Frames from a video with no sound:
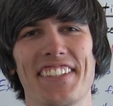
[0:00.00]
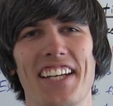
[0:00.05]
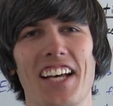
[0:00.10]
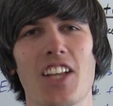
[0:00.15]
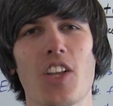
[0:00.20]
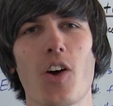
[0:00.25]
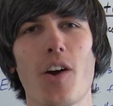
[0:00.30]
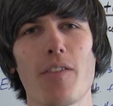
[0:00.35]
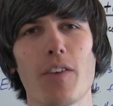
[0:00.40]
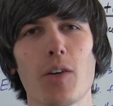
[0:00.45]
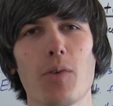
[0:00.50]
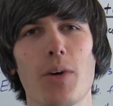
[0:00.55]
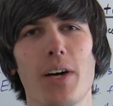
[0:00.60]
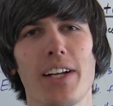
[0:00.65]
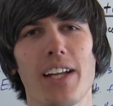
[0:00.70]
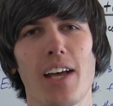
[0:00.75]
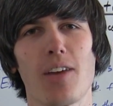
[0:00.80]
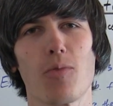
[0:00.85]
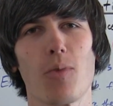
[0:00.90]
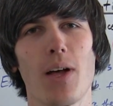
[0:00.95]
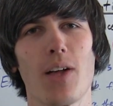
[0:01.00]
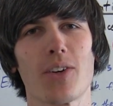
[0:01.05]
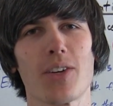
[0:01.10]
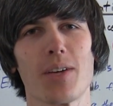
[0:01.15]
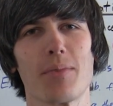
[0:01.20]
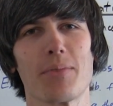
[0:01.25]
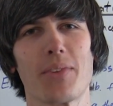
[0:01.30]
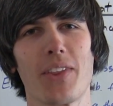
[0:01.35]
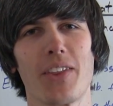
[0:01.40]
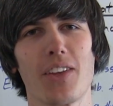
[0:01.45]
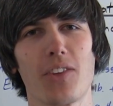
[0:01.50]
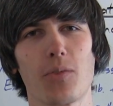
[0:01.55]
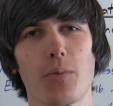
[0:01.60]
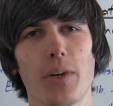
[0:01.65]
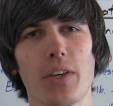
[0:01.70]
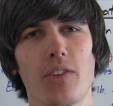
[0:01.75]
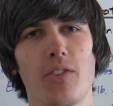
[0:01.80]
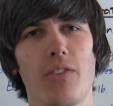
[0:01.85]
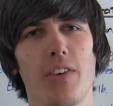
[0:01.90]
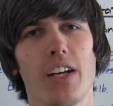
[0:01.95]
Hello everyone and welcome to this
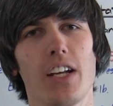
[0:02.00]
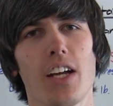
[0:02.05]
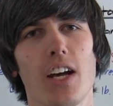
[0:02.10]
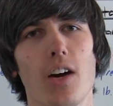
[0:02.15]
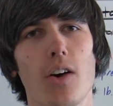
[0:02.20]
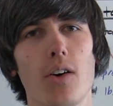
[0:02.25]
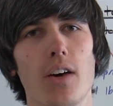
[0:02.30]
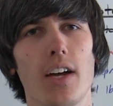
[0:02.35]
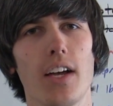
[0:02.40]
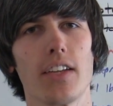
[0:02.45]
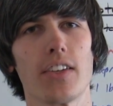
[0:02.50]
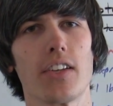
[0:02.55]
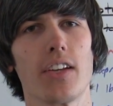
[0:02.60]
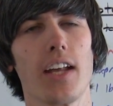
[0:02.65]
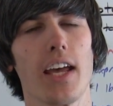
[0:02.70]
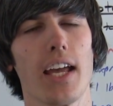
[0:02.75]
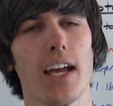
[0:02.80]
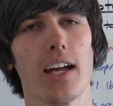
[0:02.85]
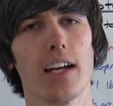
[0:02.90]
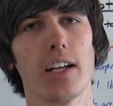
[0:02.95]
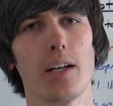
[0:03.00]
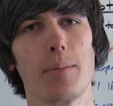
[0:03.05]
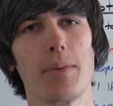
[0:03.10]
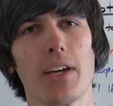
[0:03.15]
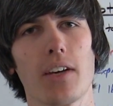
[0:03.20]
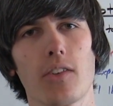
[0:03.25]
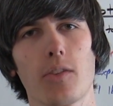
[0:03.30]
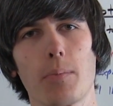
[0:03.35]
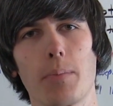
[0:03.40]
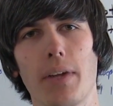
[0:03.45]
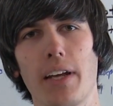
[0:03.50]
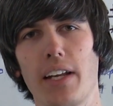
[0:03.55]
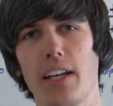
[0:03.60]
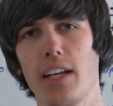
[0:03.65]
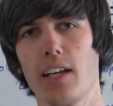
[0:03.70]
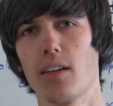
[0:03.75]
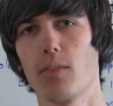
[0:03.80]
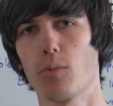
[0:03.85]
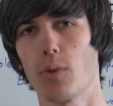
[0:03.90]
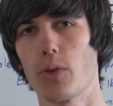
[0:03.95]
week's video. Today I'm going to be
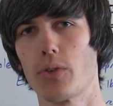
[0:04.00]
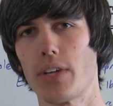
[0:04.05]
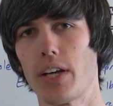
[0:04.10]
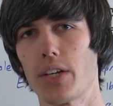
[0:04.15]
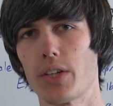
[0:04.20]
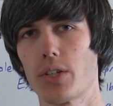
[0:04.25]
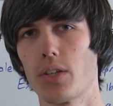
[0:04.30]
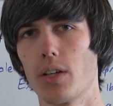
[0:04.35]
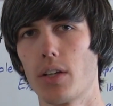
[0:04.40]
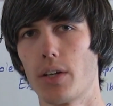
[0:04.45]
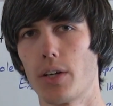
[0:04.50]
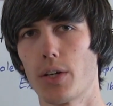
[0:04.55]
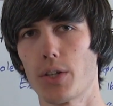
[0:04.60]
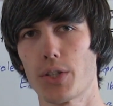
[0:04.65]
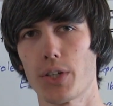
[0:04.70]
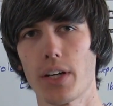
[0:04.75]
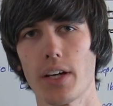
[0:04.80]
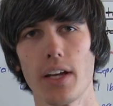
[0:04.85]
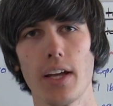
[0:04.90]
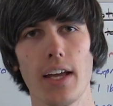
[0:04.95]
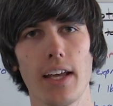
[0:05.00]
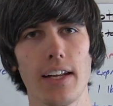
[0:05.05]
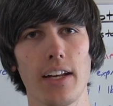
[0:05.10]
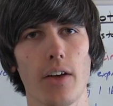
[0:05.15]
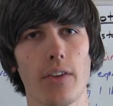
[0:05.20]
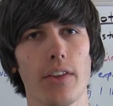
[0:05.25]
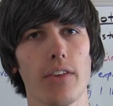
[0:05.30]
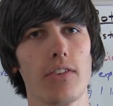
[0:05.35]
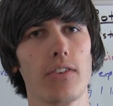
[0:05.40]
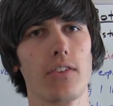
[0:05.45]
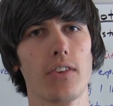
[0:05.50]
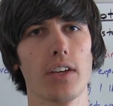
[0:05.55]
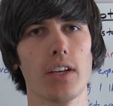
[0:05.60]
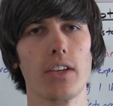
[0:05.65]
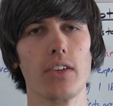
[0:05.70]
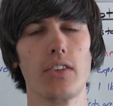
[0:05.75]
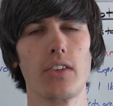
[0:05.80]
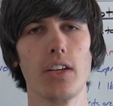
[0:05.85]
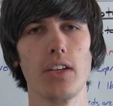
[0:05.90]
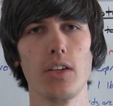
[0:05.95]
explaining rotational inertia. Now this is a
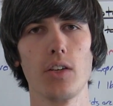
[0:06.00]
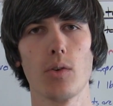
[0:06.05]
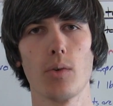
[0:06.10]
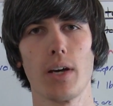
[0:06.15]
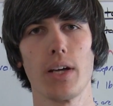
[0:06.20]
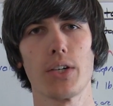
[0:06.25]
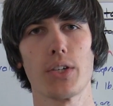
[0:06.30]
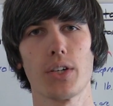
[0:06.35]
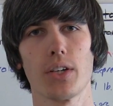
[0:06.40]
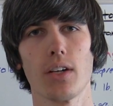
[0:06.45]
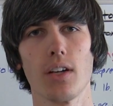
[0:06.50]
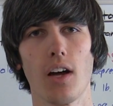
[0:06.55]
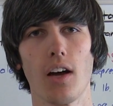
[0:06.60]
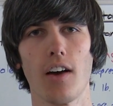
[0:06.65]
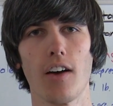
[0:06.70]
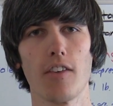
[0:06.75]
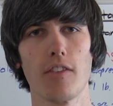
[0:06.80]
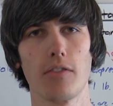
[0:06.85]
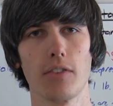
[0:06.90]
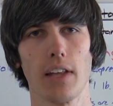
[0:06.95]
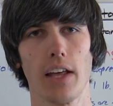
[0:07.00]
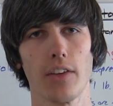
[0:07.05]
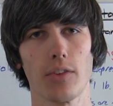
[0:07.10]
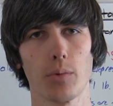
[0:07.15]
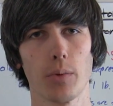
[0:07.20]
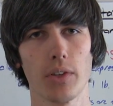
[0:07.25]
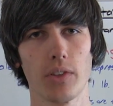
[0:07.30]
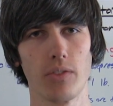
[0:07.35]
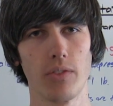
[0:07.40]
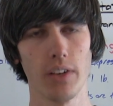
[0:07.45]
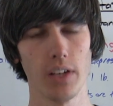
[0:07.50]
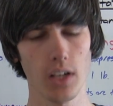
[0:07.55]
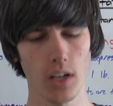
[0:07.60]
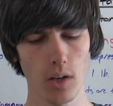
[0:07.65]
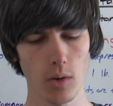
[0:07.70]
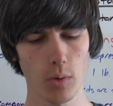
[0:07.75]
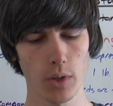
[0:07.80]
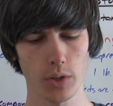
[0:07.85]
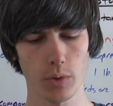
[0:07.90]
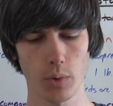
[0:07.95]
continuation of last week's
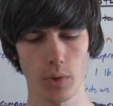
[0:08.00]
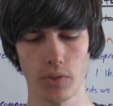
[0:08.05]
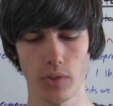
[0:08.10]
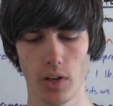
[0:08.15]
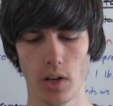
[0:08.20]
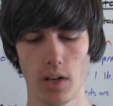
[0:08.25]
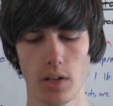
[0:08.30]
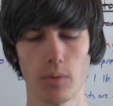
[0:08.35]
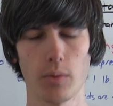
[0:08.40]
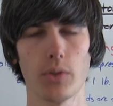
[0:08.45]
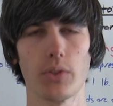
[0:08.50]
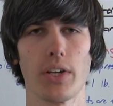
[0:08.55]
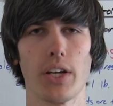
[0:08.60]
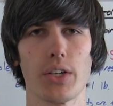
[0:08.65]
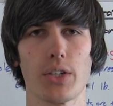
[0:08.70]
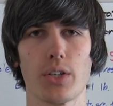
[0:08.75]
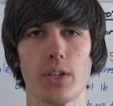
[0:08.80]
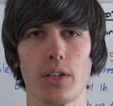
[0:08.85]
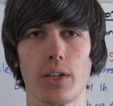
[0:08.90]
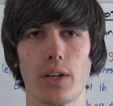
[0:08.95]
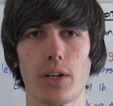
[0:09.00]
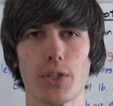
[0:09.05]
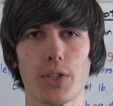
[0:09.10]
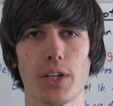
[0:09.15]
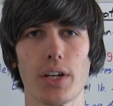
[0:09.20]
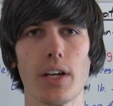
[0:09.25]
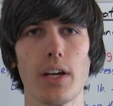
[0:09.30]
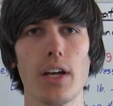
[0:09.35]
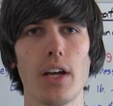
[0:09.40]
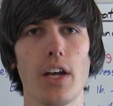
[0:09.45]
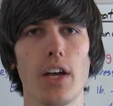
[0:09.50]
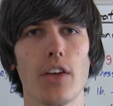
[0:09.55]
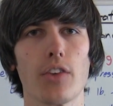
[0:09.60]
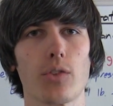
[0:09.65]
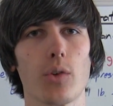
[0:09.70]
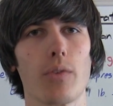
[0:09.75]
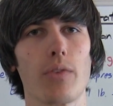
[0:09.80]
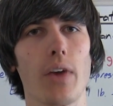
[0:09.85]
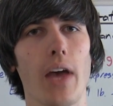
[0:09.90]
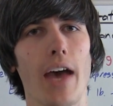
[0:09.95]
video, which was on rotational inertia.
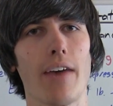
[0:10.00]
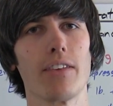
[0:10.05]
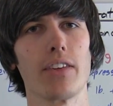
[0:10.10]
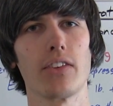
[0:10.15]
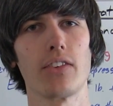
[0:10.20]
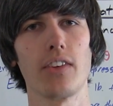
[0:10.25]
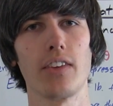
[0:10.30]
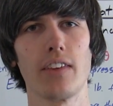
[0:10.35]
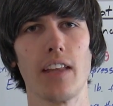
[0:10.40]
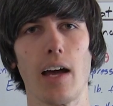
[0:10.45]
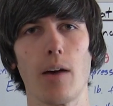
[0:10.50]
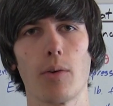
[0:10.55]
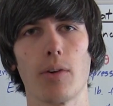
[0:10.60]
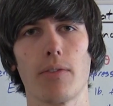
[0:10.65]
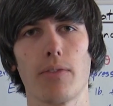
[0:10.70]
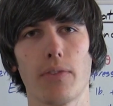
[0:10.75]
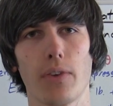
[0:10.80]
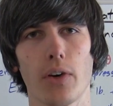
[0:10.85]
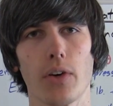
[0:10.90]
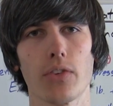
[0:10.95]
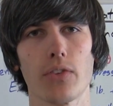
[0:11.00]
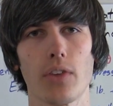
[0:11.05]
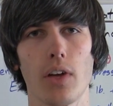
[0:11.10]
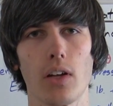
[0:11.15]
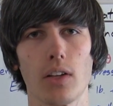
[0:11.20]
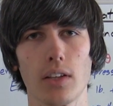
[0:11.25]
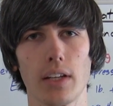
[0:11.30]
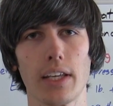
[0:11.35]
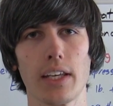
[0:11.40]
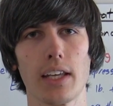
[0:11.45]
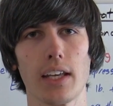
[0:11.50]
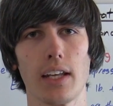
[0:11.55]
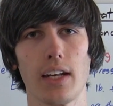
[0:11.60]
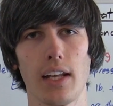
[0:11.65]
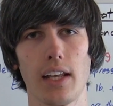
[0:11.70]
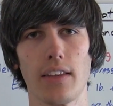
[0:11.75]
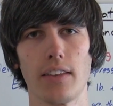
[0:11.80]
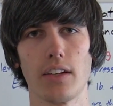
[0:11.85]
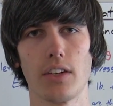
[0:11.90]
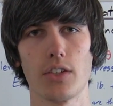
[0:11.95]
So if you haven't seen that one first, I'll link it
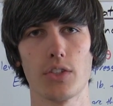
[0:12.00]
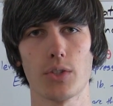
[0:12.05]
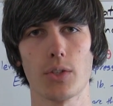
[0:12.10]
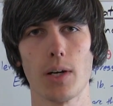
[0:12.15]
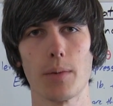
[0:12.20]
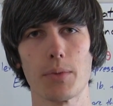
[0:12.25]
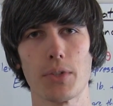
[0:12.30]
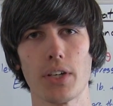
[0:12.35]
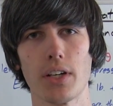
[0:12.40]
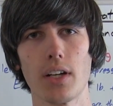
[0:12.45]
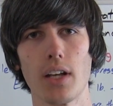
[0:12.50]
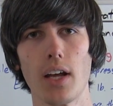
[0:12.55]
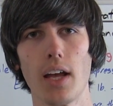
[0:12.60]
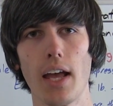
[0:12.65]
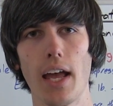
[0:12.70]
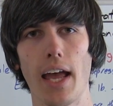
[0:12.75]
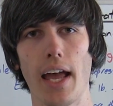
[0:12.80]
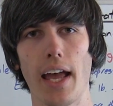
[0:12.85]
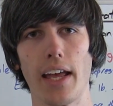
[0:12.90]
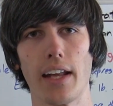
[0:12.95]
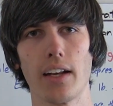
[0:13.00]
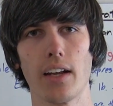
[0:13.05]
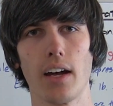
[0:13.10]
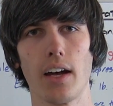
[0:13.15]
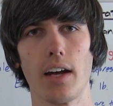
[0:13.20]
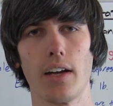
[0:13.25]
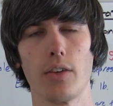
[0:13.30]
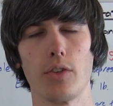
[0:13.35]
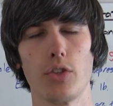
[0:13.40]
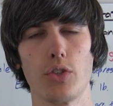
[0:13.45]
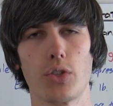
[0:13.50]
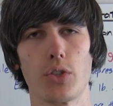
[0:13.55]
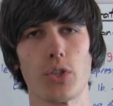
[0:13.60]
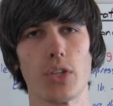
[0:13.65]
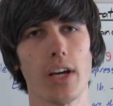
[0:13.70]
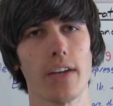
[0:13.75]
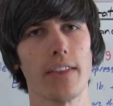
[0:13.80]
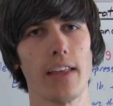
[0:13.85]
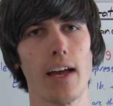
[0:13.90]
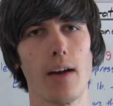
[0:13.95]
in the description and you should
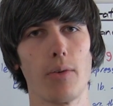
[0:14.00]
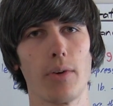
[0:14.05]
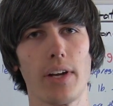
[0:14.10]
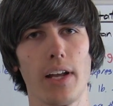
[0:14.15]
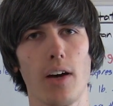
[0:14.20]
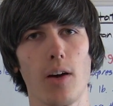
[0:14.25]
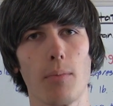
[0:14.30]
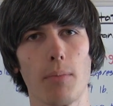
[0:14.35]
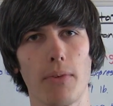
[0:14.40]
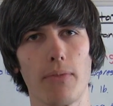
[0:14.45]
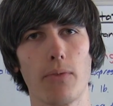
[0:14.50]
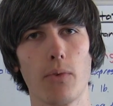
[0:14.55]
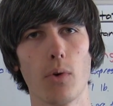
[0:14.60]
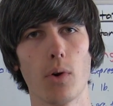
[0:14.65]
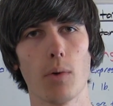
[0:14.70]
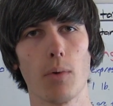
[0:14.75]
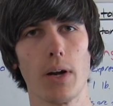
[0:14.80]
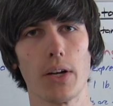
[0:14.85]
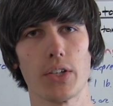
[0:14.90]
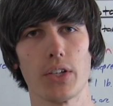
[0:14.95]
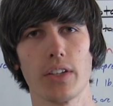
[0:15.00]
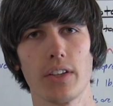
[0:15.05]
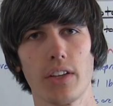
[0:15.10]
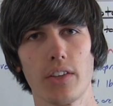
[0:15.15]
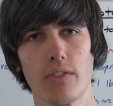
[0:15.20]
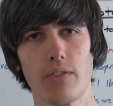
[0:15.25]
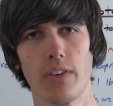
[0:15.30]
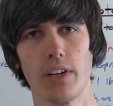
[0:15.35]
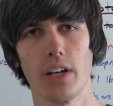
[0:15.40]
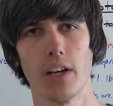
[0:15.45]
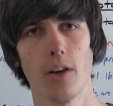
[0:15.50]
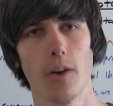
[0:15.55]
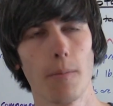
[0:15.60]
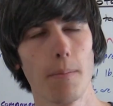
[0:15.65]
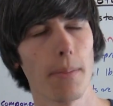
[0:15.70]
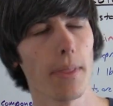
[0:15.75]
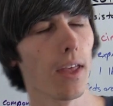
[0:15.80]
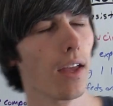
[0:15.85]
check that one out before watching this video.